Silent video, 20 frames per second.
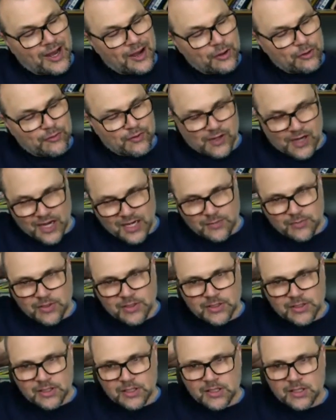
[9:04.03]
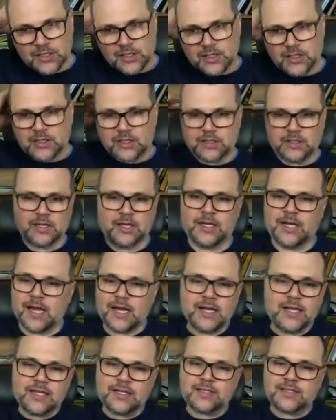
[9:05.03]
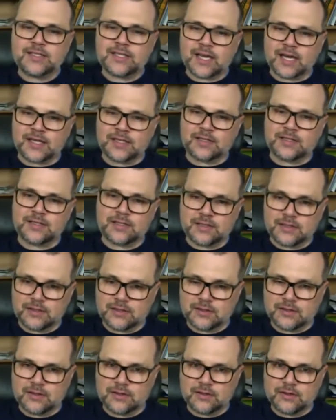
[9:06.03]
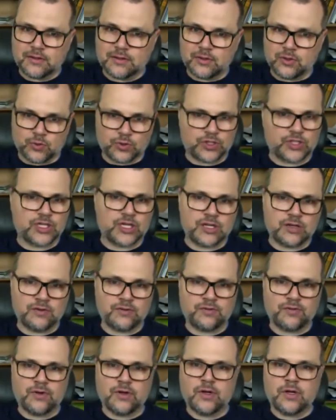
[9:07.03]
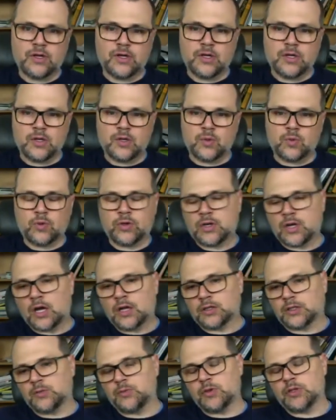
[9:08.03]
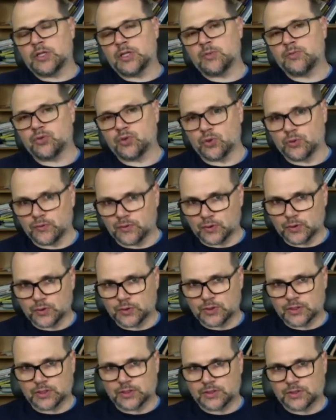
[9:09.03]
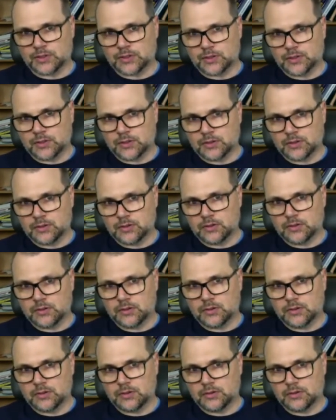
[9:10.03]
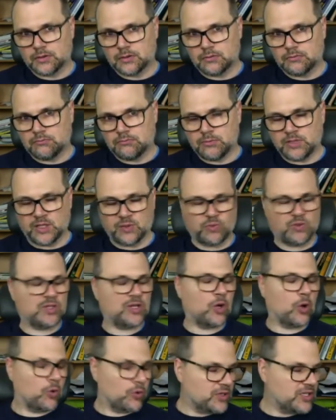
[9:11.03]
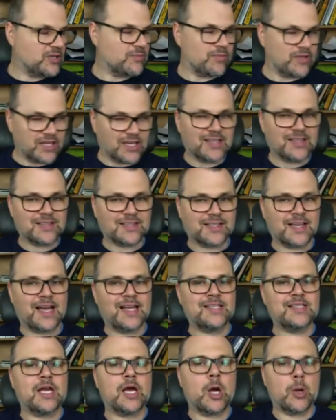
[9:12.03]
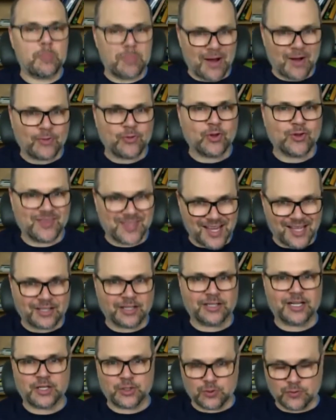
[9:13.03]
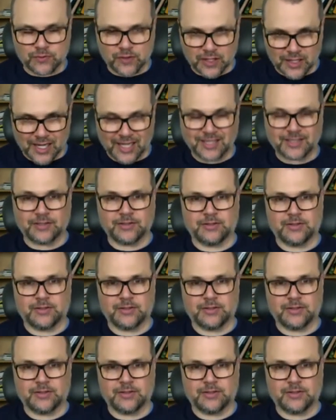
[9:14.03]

of alignment, that any insights you achieve will ultimately prove useless. There will only be insights about the data that you've collected.